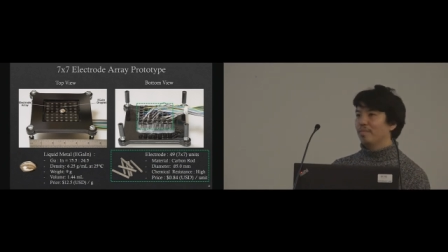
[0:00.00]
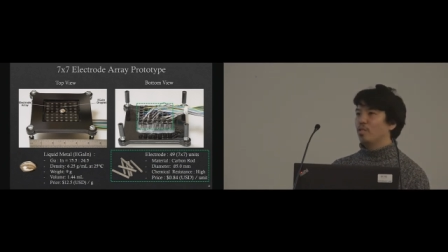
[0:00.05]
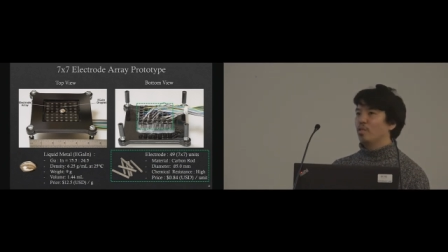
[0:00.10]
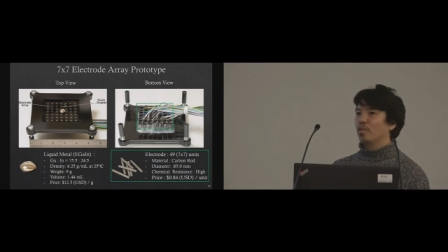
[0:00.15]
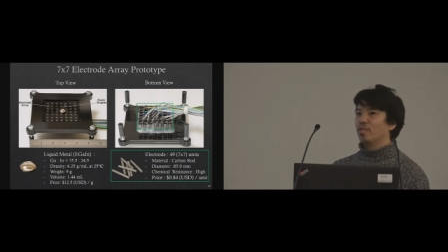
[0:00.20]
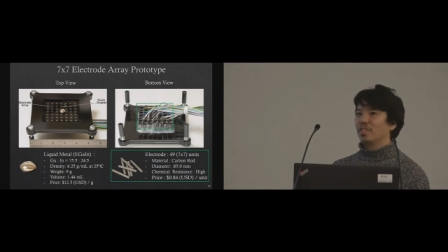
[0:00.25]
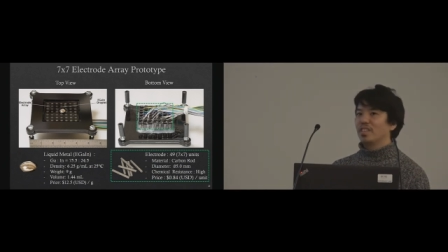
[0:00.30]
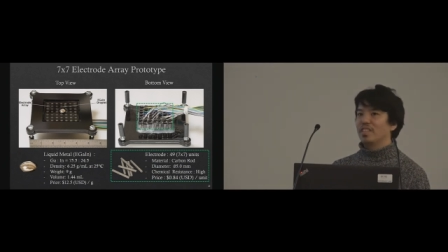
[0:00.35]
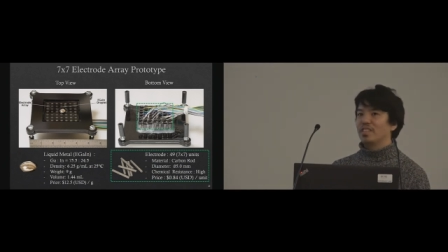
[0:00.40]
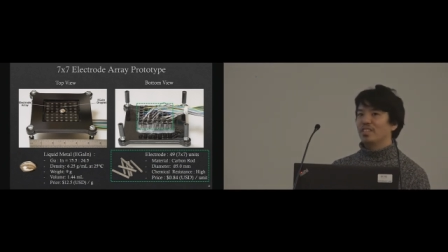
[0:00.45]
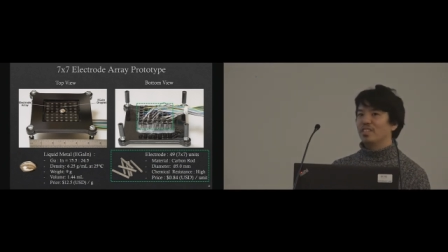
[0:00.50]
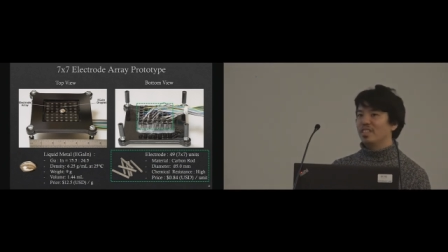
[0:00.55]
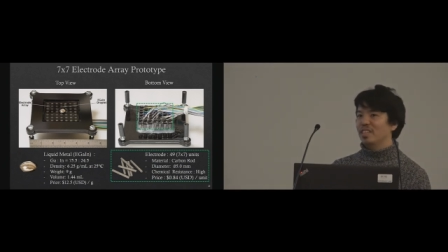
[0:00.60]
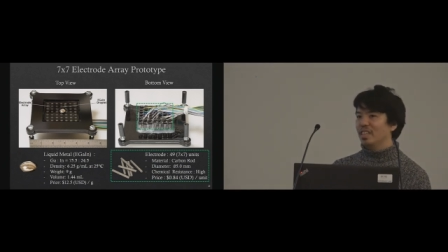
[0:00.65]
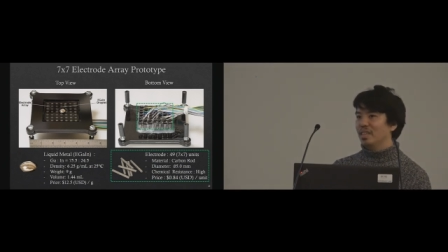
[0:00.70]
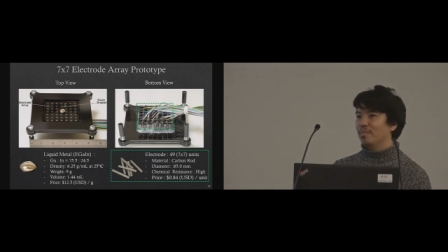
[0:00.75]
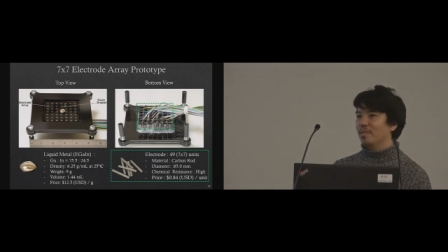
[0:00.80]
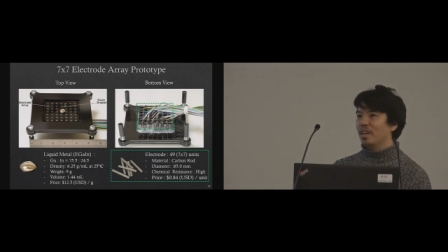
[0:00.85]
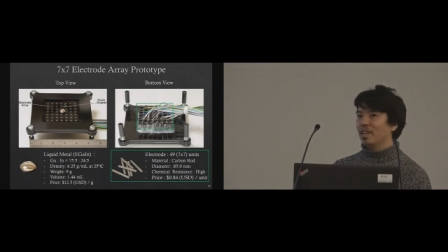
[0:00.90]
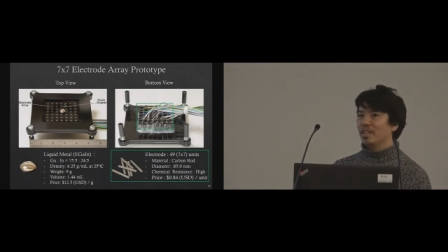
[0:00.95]
because it's
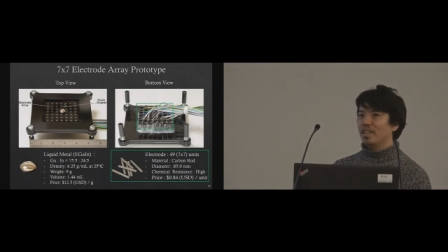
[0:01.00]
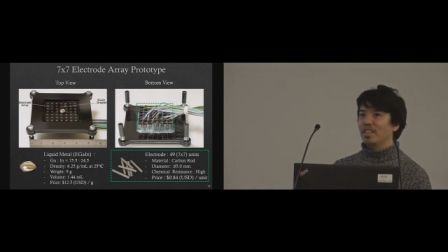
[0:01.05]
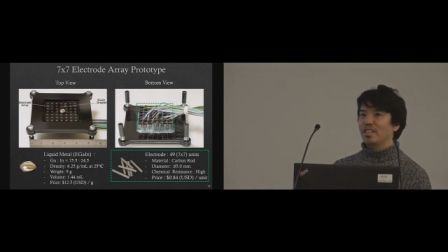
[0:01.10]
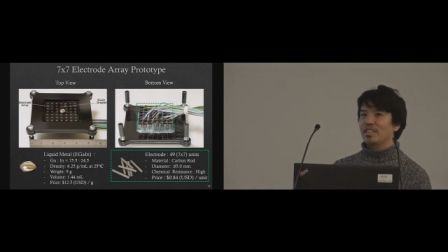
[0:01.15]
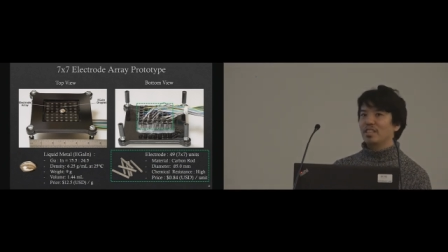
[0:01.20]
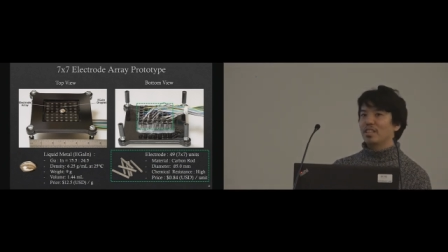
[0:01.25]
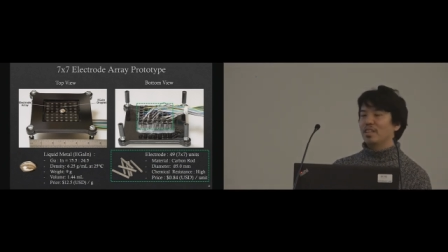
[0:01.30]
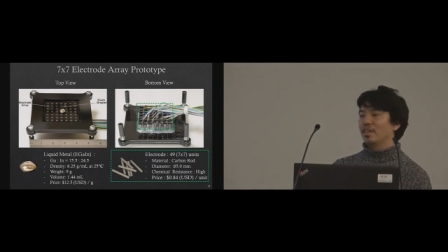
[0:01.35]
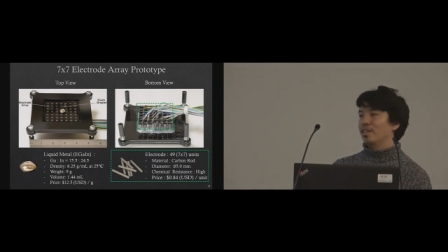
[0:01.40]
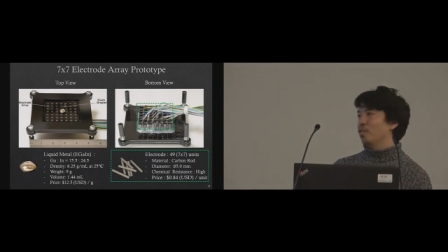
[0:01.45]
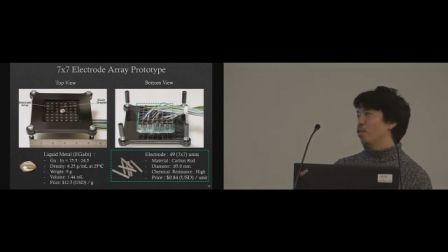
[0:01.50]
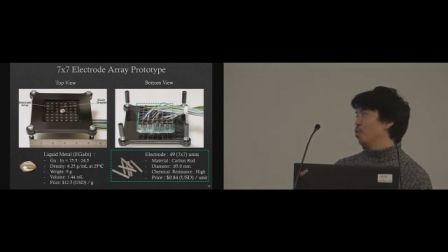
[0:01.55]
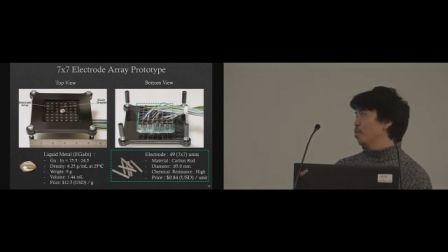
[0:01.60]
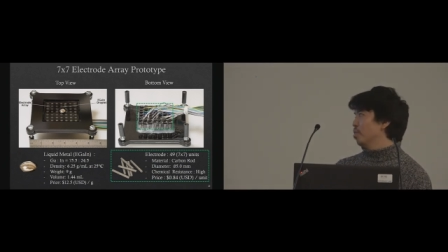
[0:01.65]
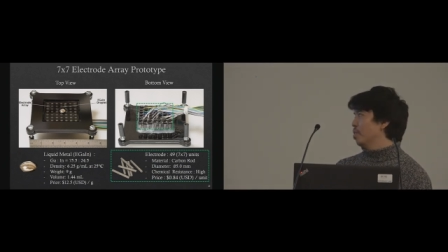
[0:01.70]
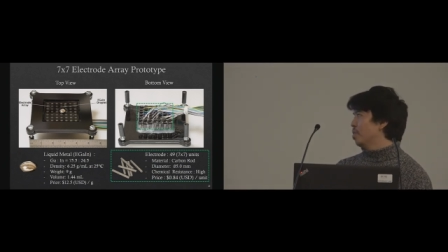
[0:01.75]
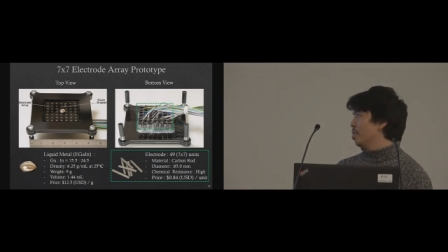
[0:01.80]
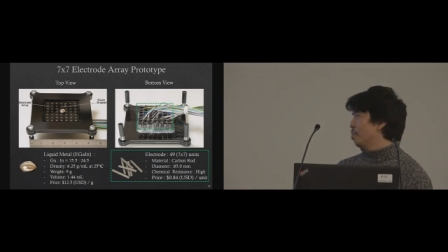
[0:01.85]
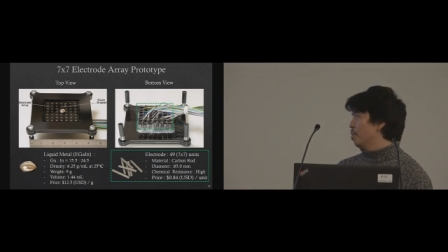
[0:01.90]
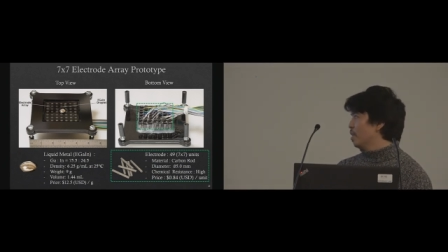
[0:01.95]
cheap and it's
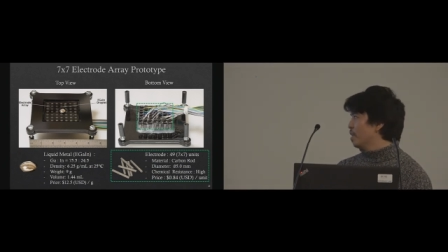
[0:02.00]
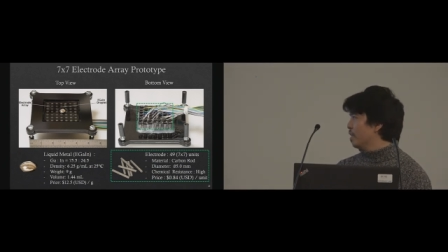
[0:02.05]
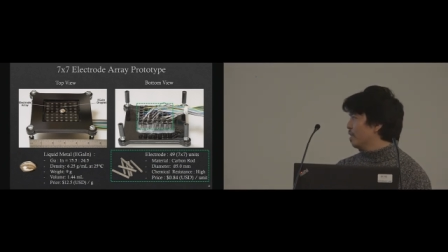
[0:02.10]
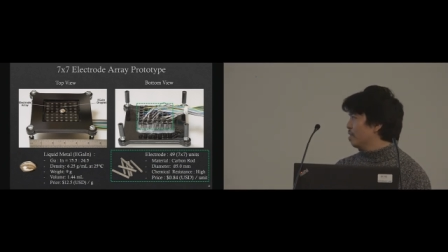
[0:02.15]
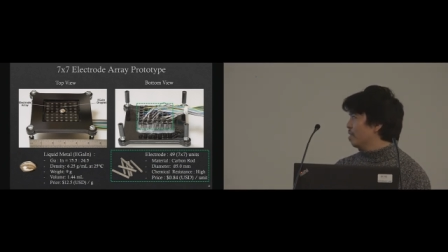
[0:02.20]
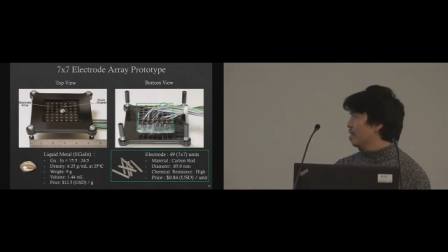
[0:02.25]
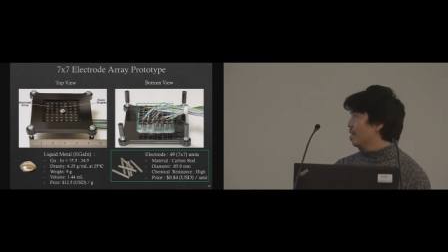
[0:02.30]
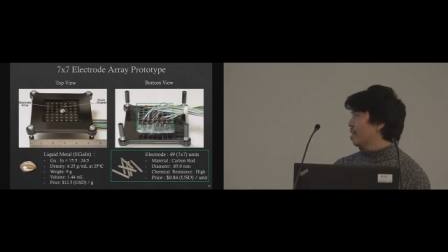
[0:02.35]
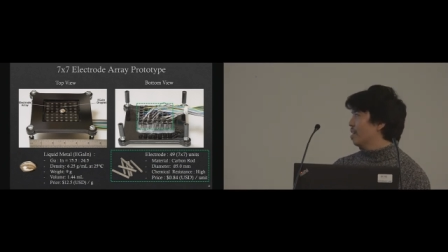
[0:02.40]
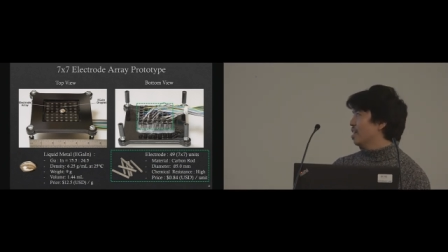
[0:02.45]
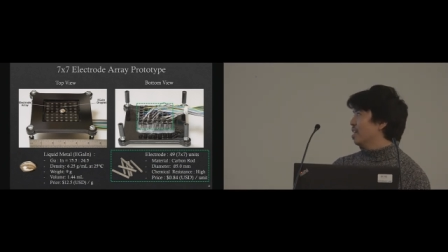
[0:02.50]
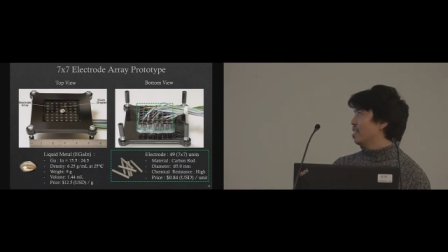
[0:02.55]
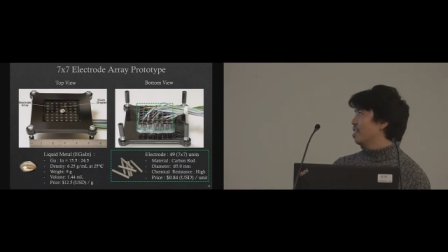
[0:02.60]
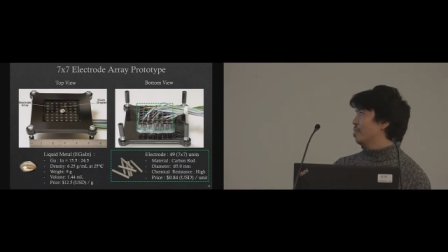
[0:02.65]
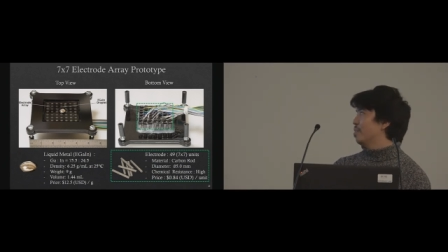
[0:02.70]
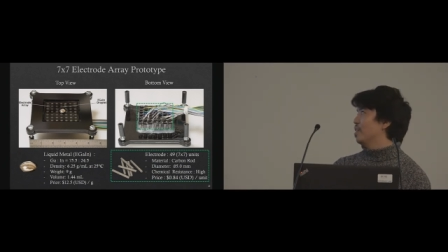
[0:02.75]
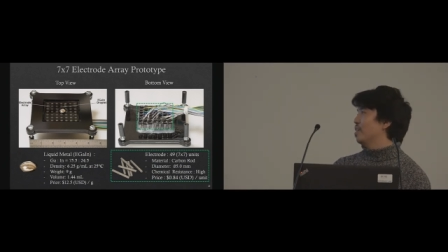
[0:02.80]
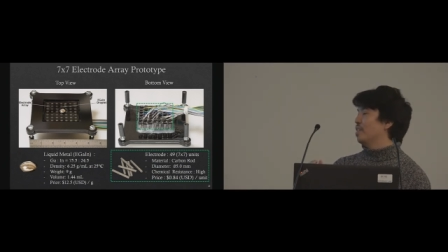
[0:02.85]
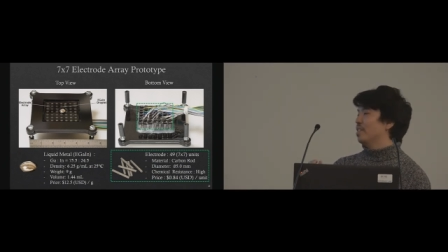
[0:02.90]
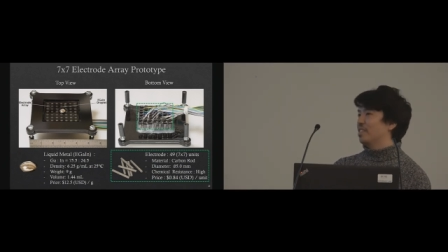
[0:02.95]
non-metal and
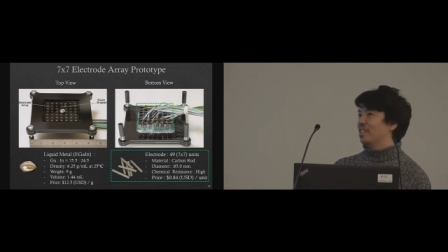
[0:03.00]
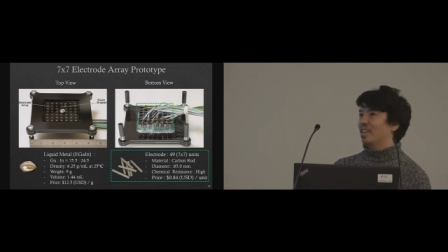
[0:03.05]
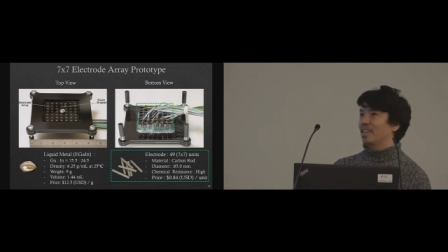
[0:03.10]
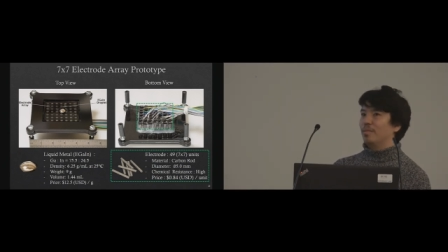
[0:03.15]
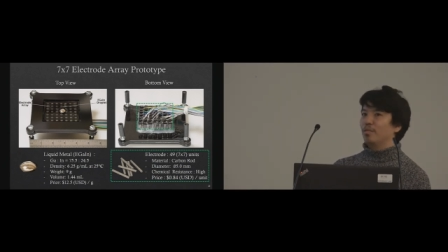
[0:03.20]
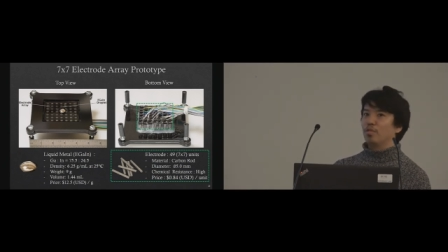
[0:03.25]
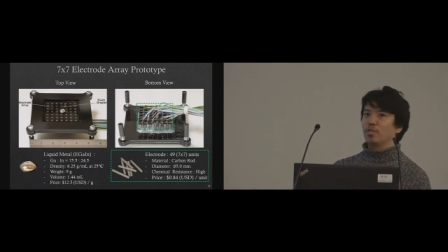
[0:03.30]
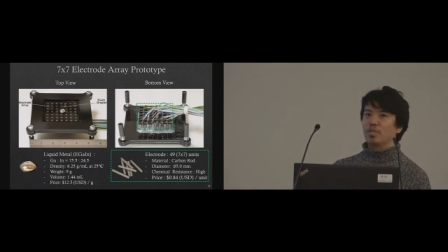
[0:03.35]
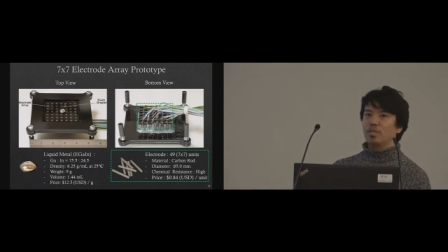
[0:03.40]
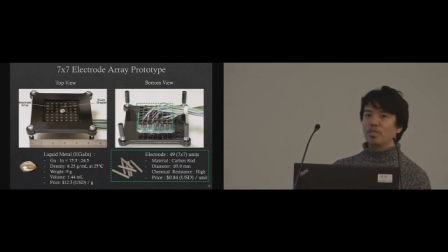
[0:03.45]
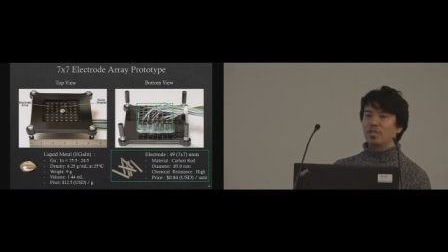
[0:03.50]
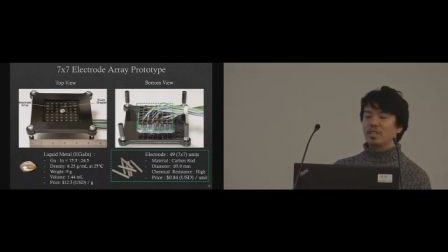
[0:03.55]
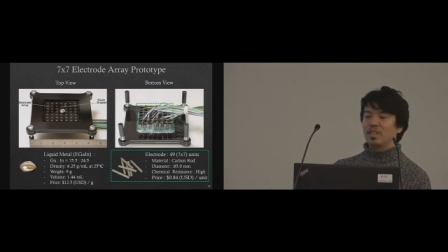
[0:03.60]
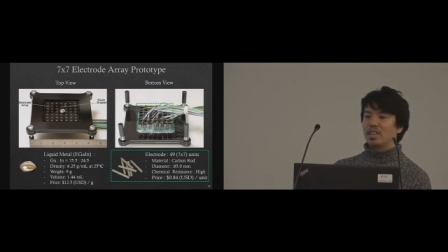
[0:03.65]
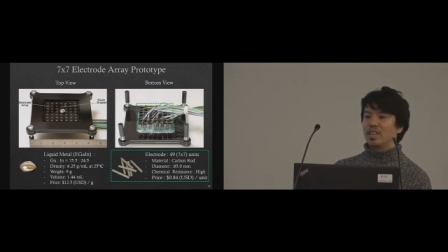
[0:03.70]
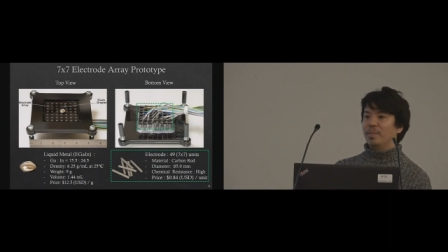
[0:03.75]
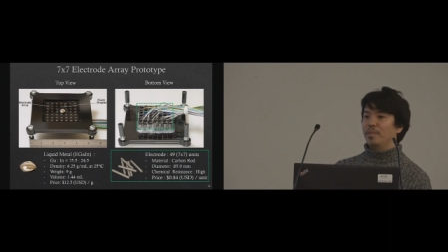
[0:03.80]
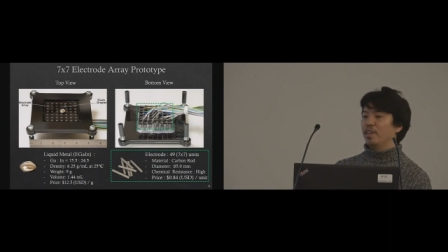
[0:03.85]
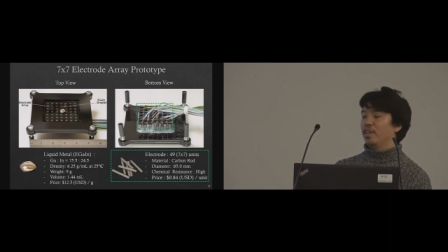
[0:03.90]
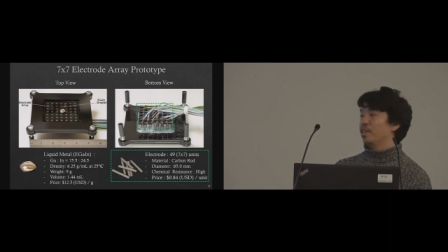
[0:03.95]
it's very stable to
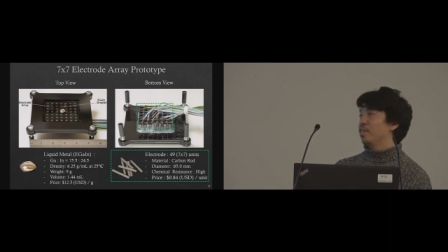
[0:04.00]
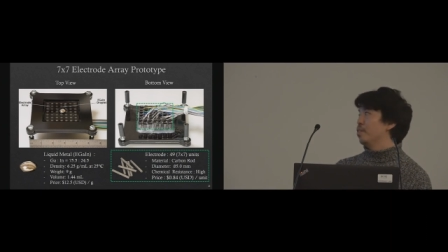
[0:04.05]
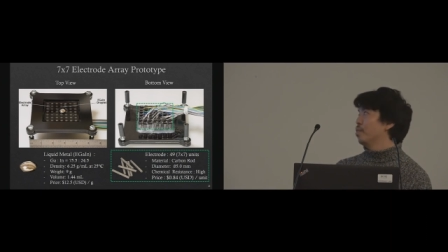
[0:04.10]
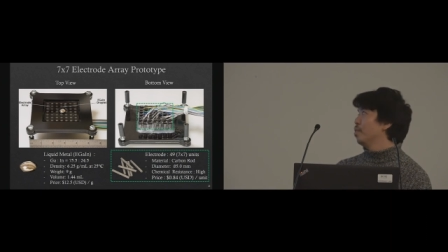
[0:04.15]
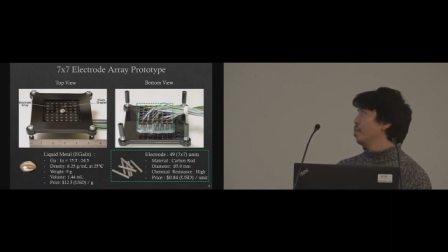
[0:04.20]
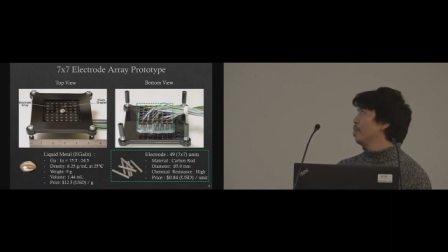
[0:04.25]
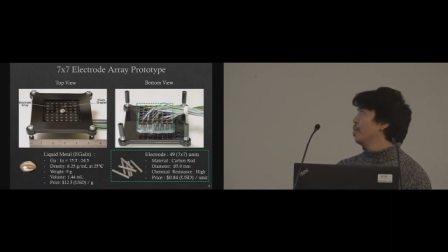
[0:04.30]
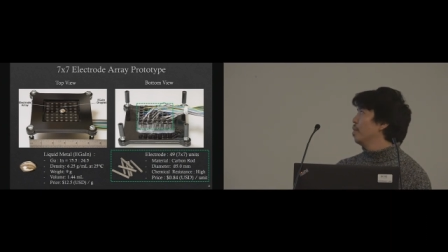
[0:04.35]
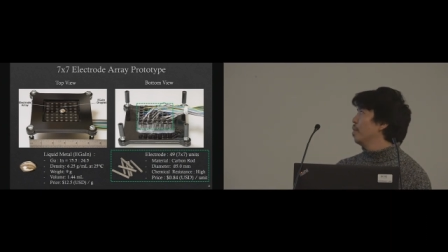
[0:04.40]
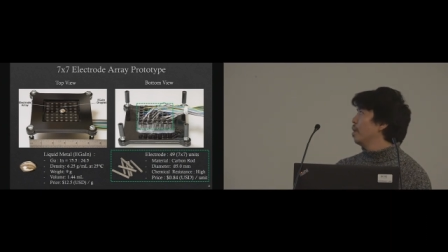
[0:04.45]
the chemical.